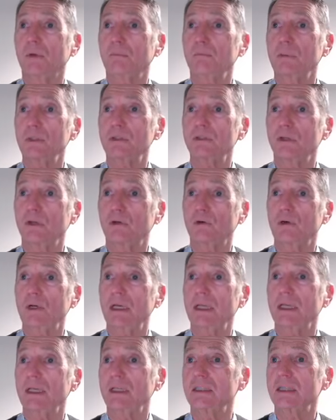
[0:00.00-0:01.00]
mustard
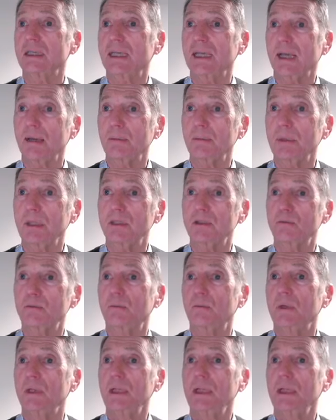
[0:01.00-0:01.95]
greens, cabbage,